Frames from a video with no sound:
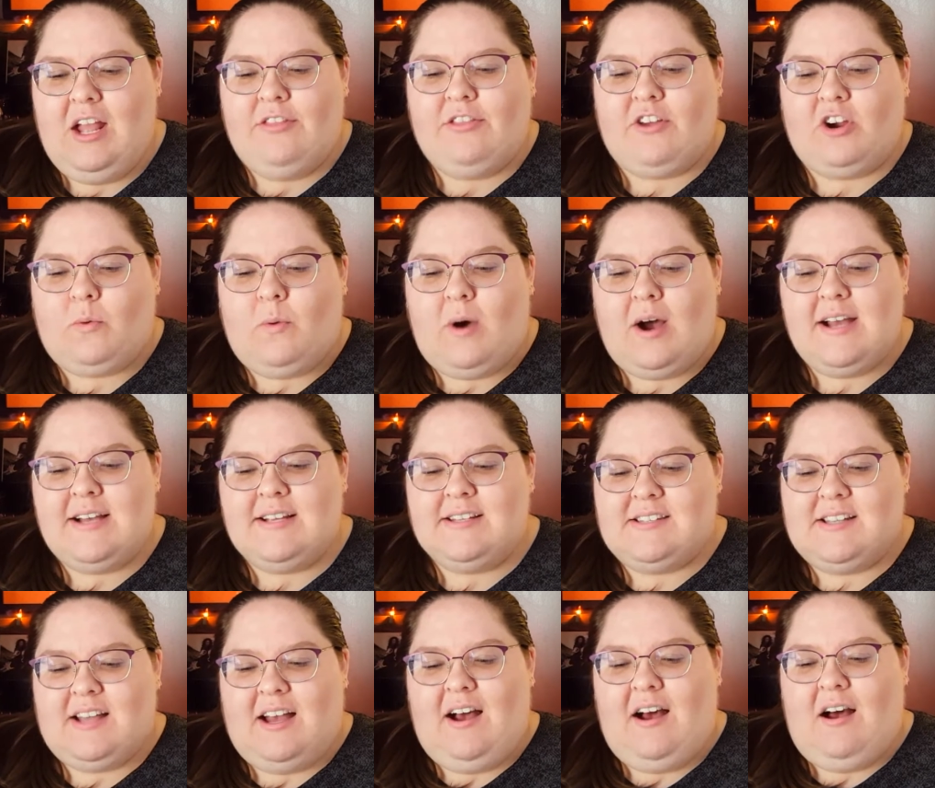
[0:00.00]
There
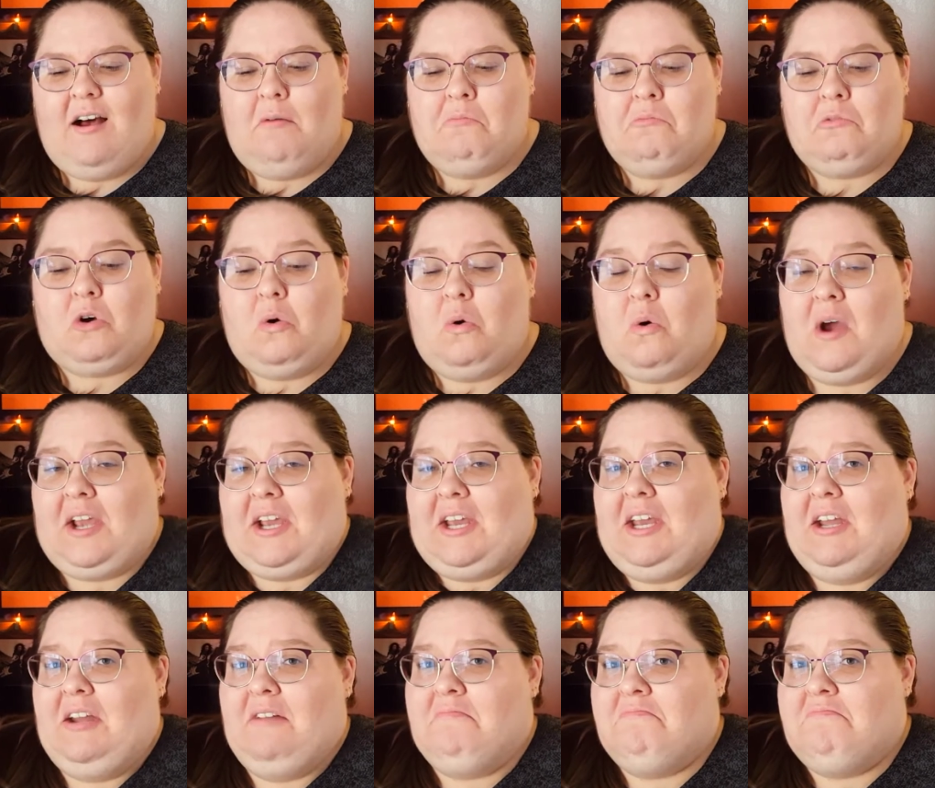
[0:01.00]
was some
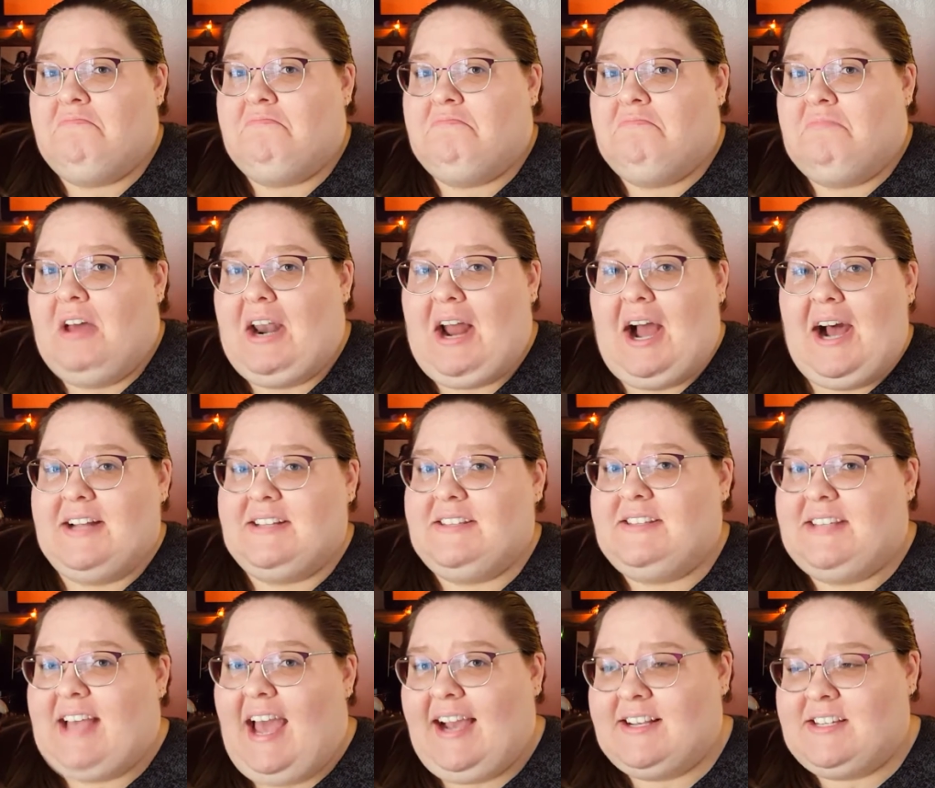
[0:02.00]
quick and hot
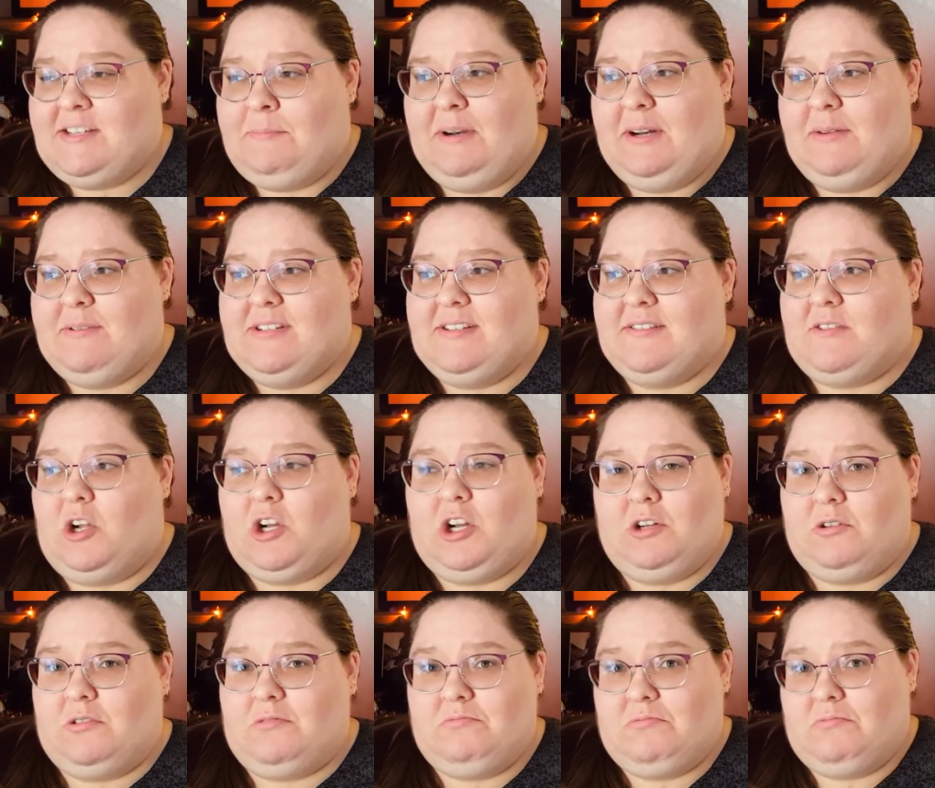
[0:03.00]
sex, but it was
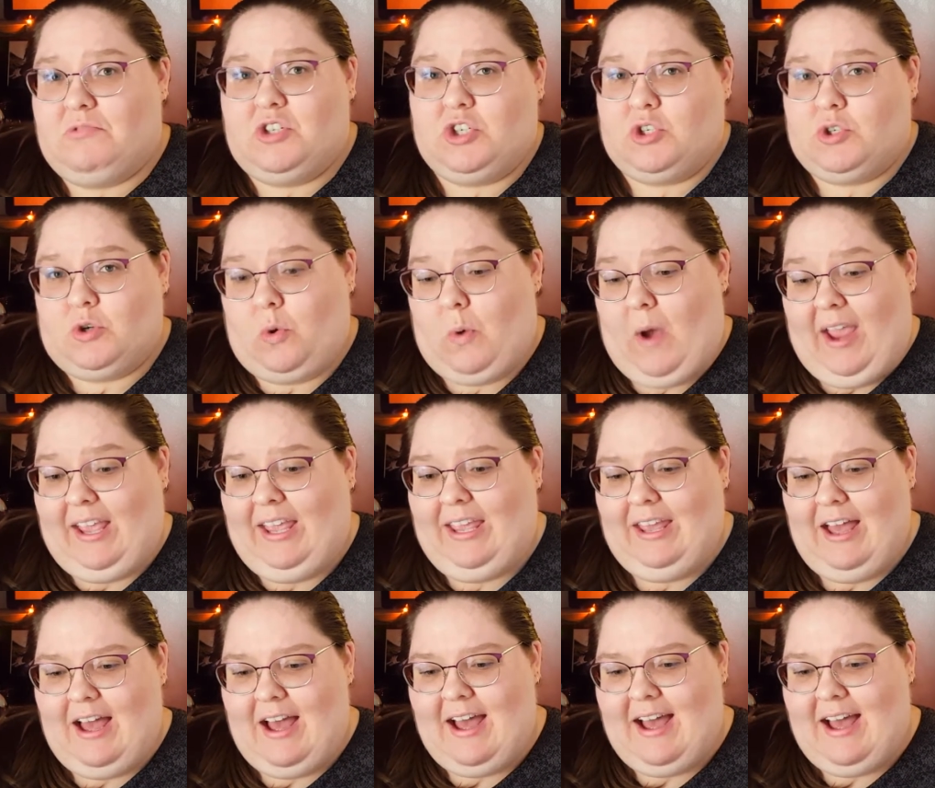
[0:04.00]
quick.